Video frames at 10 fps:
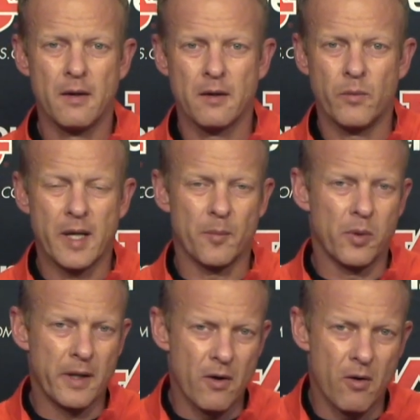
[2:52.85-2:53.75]
We got to
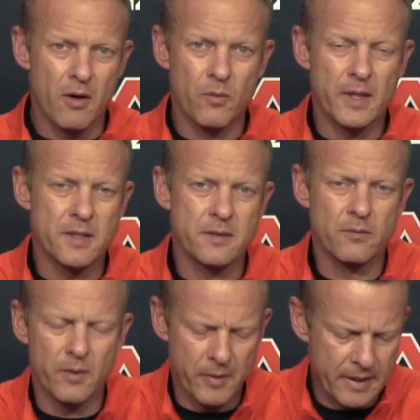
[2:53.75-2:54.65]
play hard when
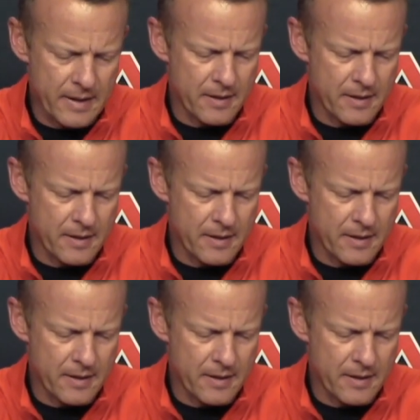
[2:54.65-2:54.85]
we get that